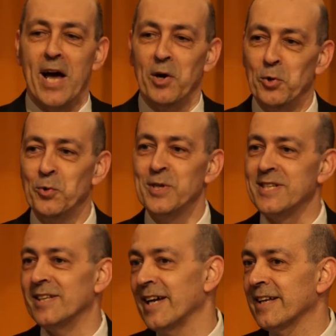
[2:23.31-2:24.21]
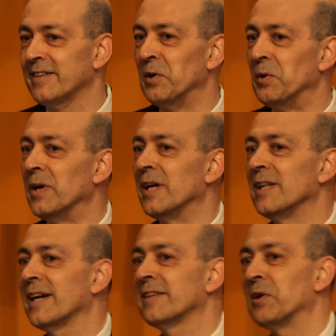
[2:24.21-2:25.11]
Now, who is Alecto?
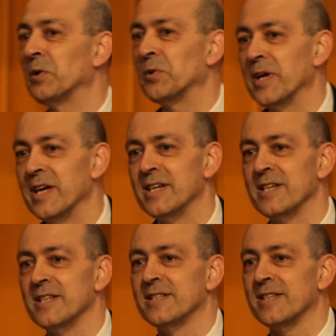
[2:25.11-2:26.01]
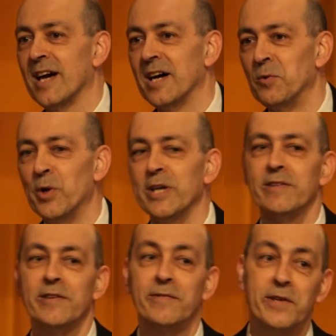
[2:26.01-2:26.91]
Alecto is one
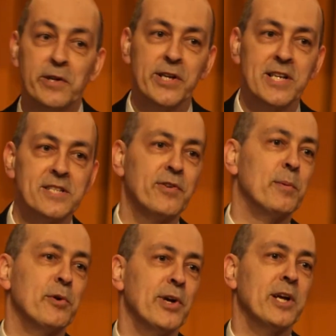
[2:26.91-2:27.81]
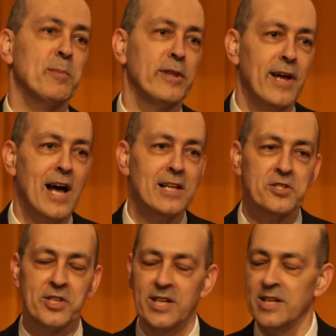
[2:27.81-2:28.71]
of the Furies from Greek
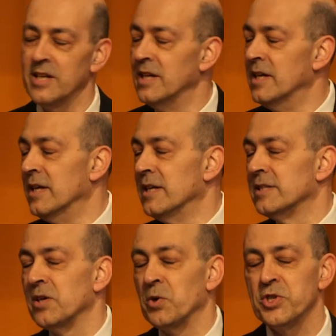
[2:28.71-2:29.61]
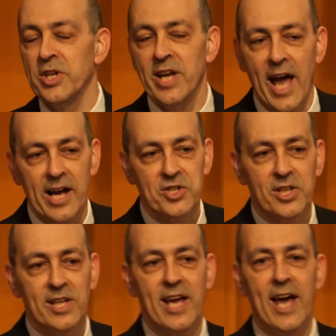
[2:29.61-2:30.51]
mythology. So she
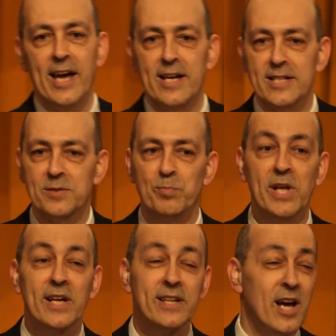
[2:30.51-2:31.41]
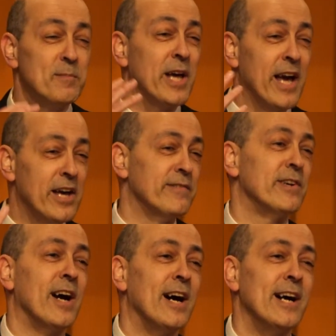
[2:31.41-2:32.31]
actually has blood coming out of
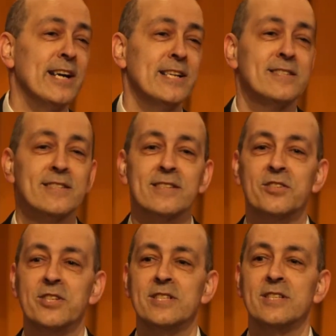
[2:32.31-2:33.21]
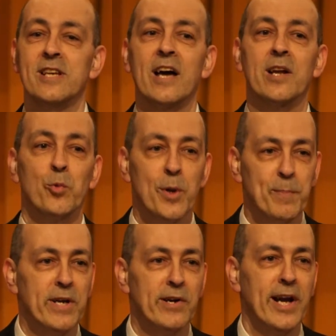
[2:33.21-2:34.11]
her eyes, she's got a
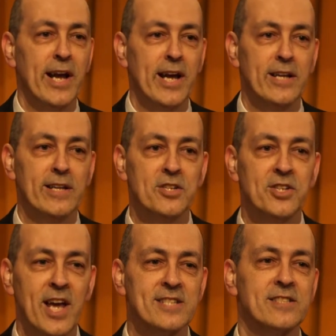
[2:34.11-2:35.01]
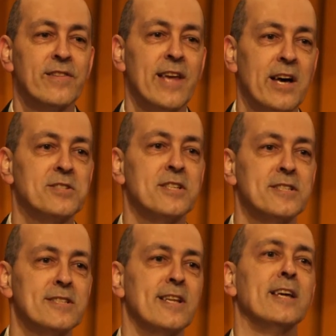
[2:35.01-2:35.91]
whip in her hand, and she has
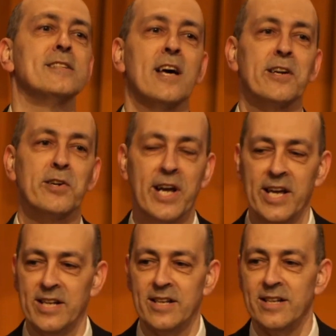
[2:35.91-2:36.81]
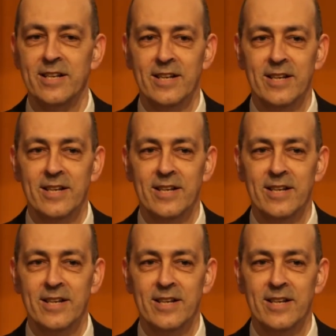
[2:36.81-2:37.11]
1,000 snakes on her head.